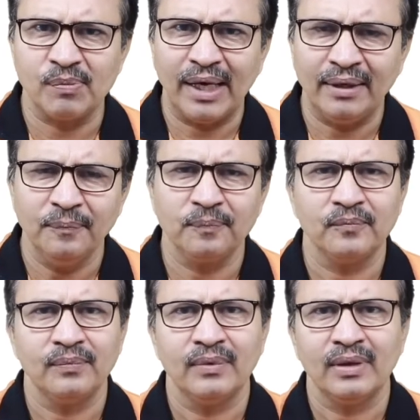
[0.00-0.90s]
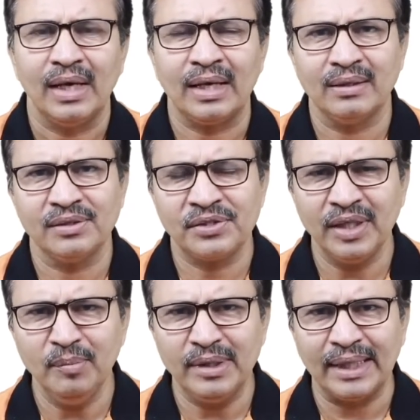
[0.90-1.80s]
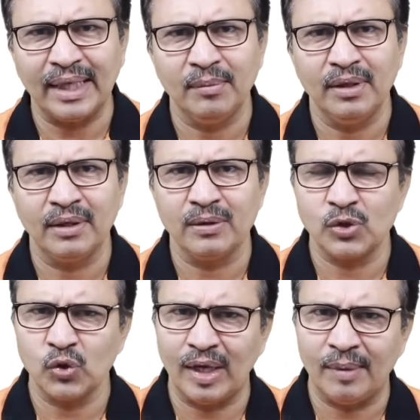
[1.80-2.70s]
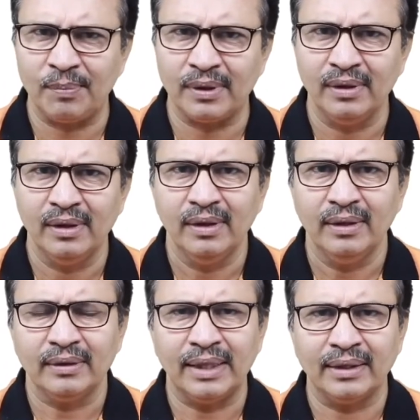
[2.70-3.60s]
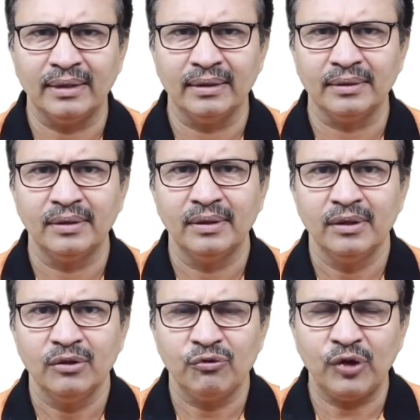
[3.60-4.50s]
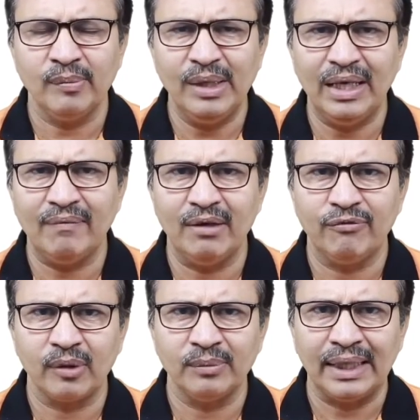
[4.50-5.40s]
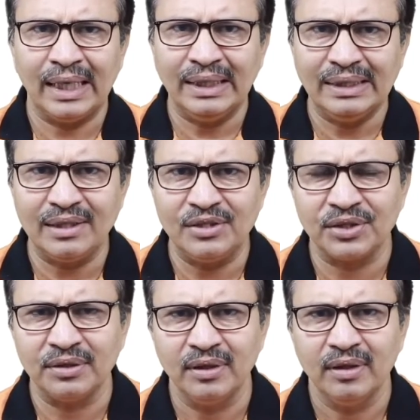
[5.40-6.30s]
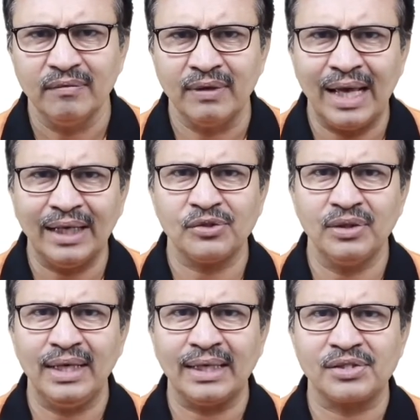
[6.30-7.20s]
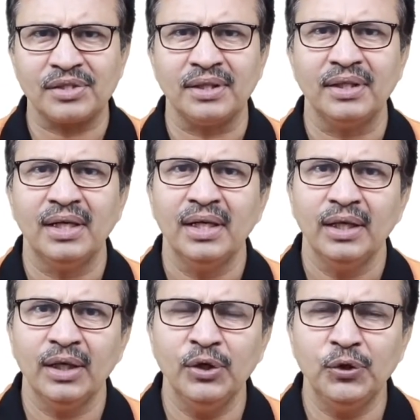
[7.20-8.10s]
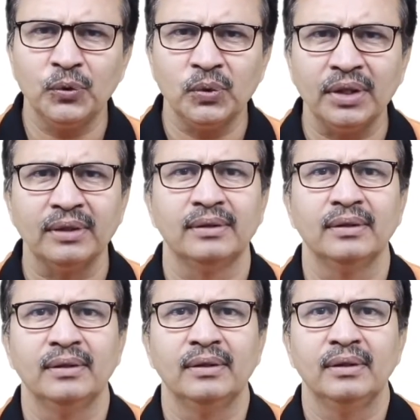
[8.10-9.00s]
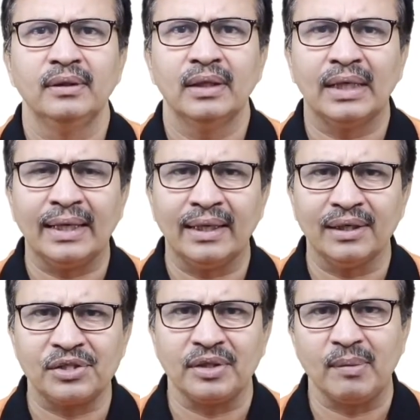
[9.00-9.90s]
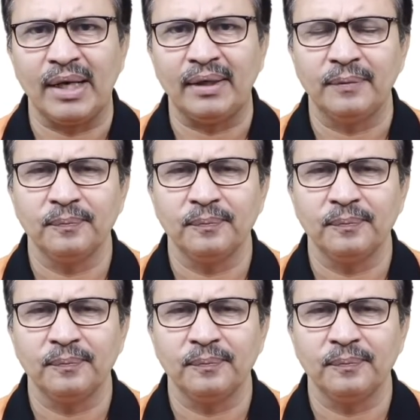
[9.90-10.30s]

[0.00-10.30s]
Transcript: band and at the same time it will so happen that the Fermi level from the N region will actually extend into the conduction band.